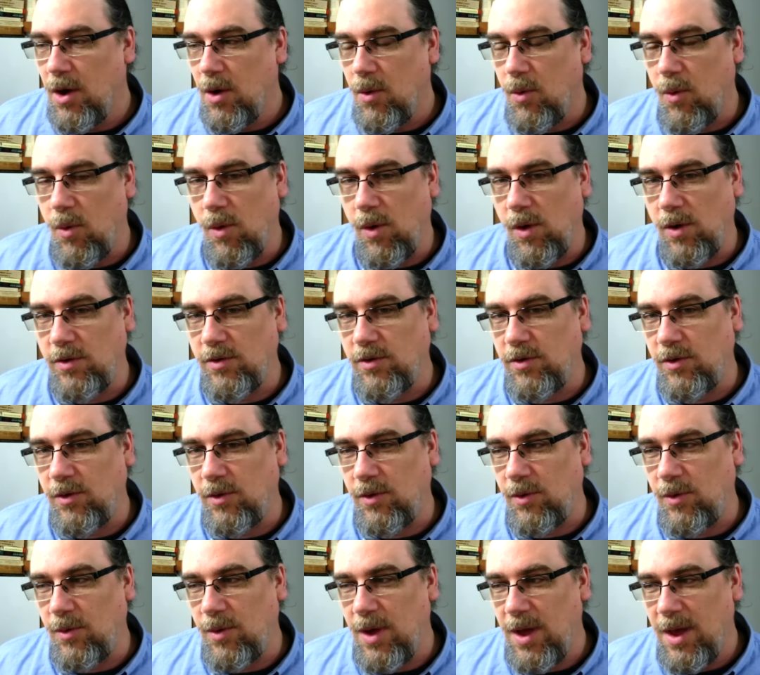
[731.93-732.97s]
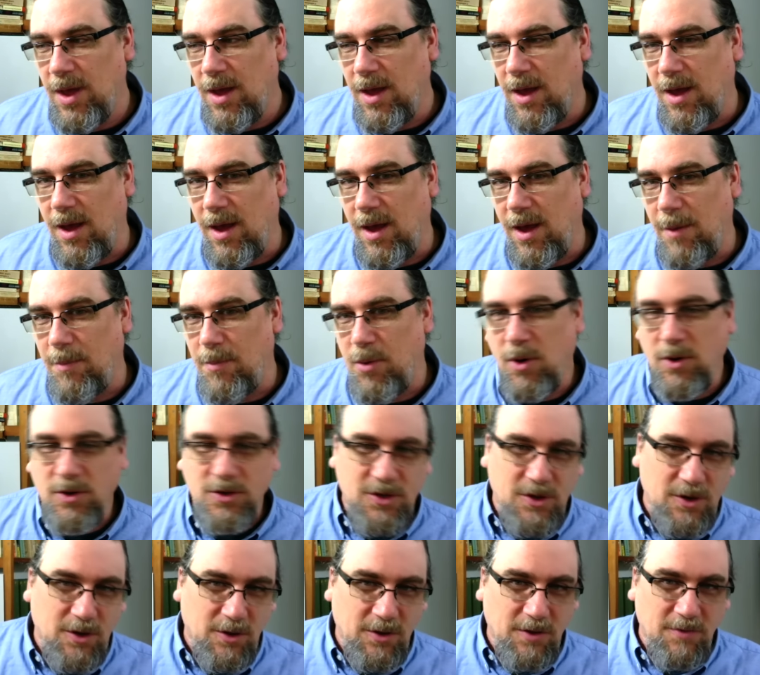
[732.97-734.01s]
or to uh,
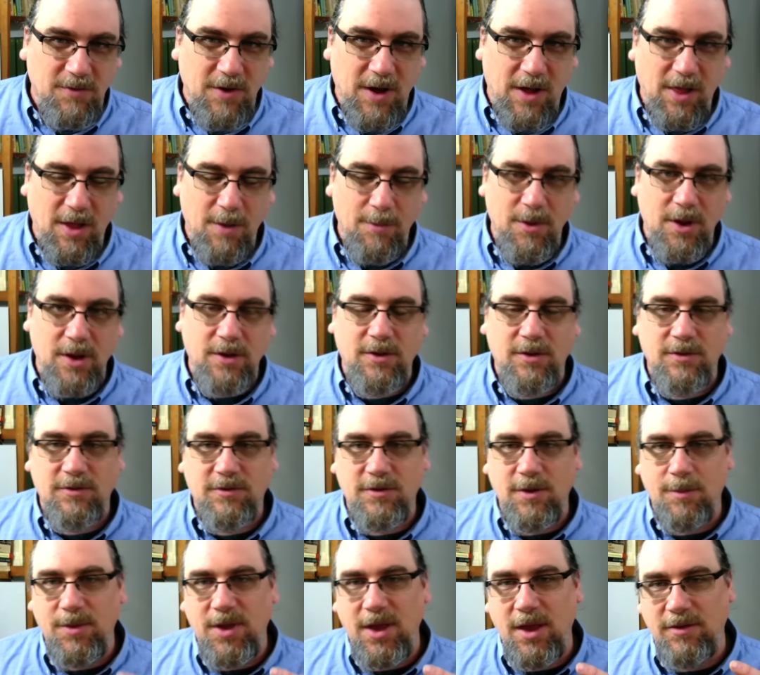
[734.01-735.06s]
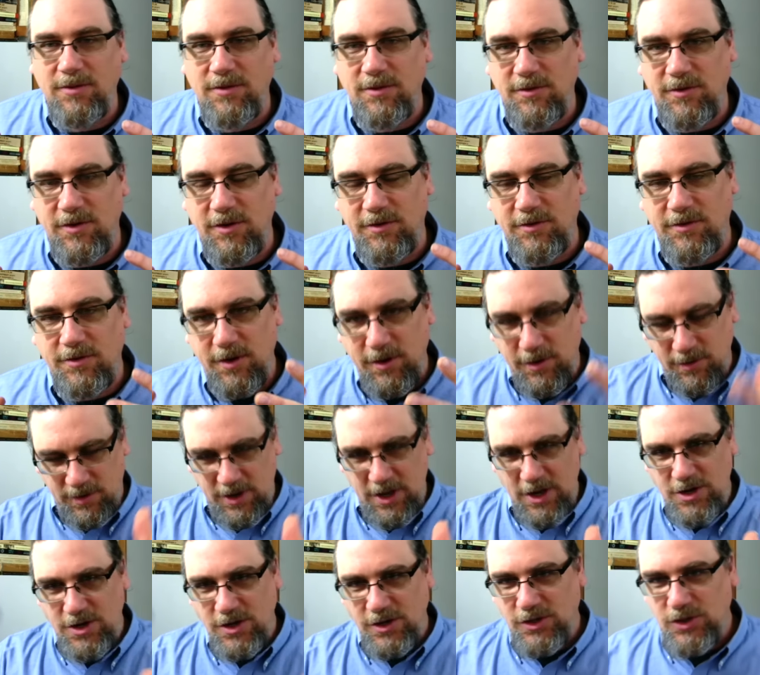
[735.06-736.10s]
personal development, in some cases just you know,
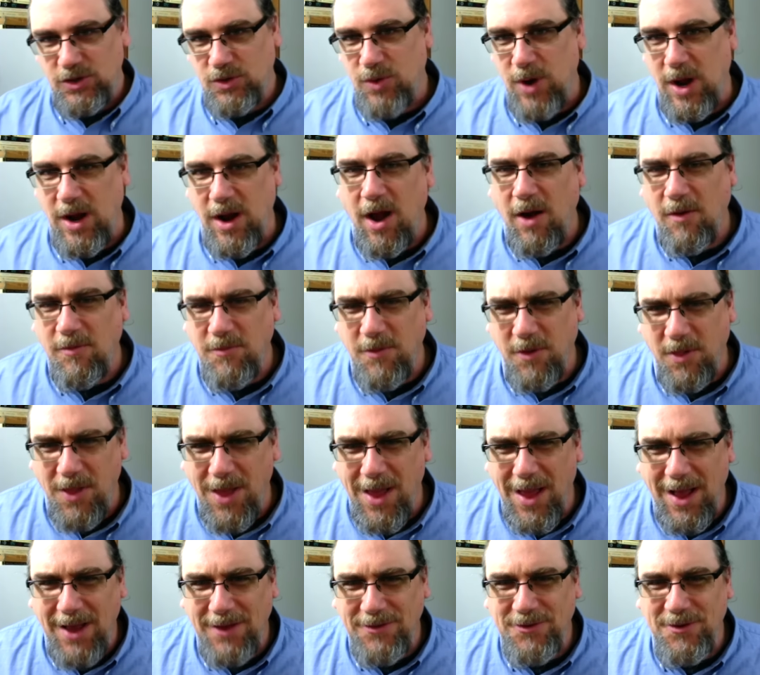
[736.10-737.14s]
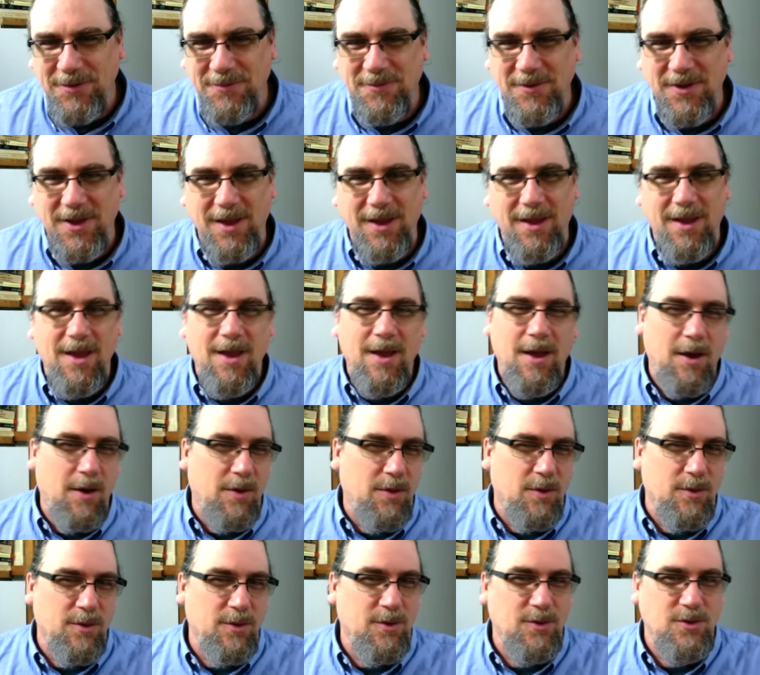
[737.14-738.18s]
teaching straight out philosophy,
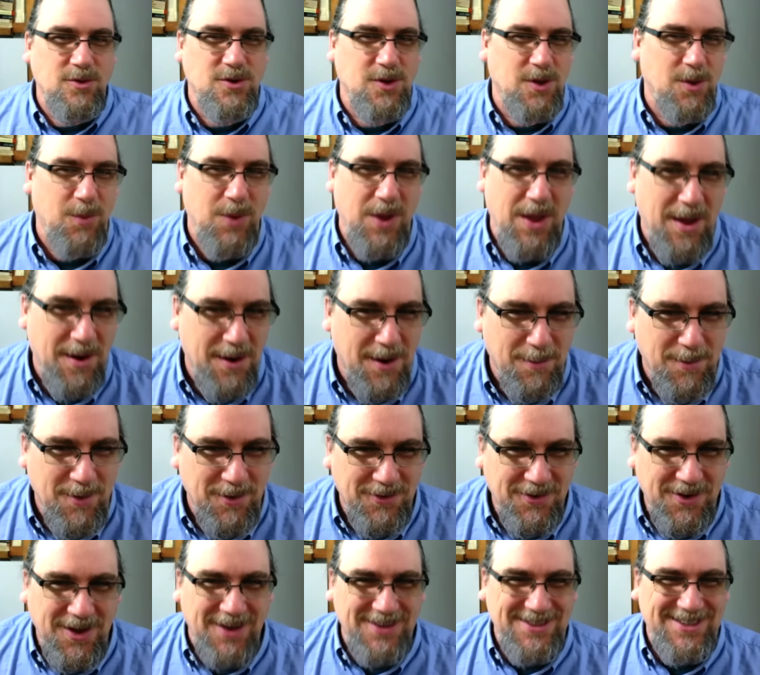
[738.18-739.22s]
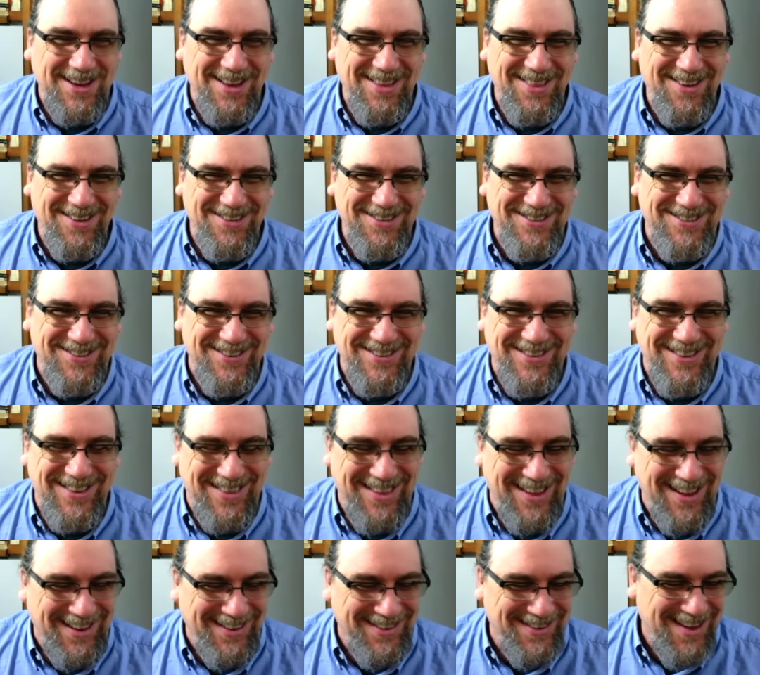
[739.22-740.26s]
although usually we end up discussing those sorts of
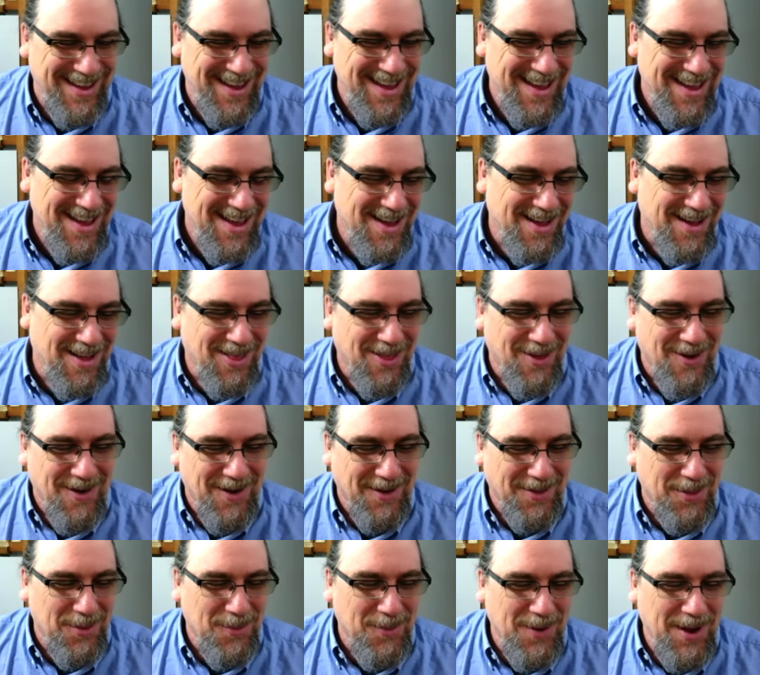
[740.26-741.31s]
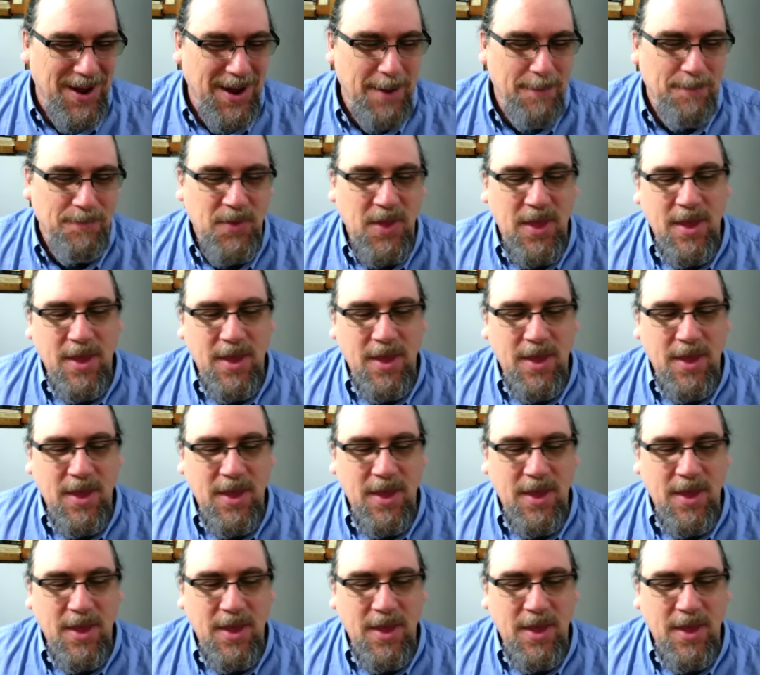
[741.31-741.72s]
things along the way.